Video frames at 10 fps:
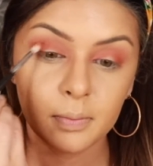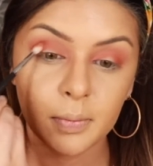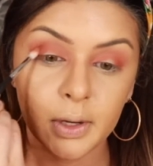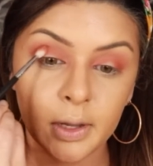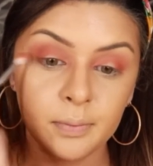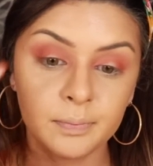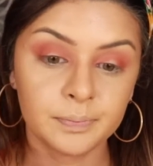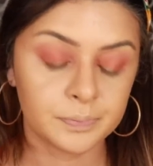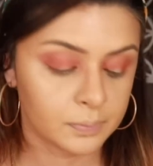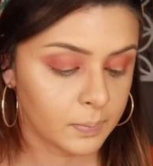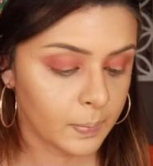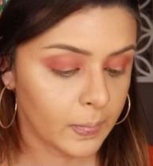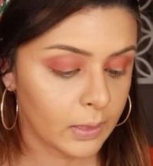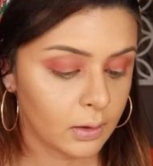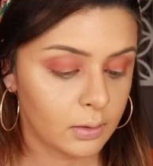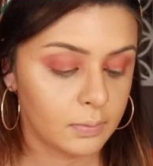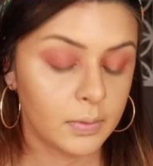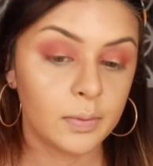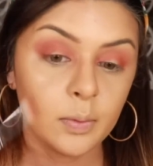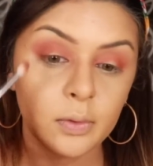But
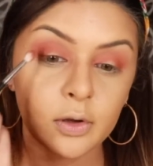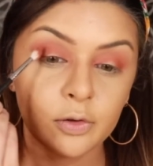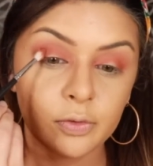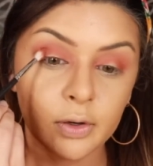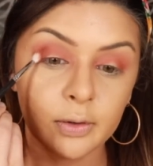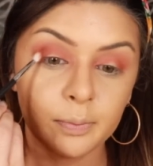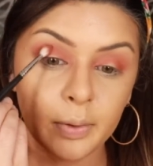maybe we'll go for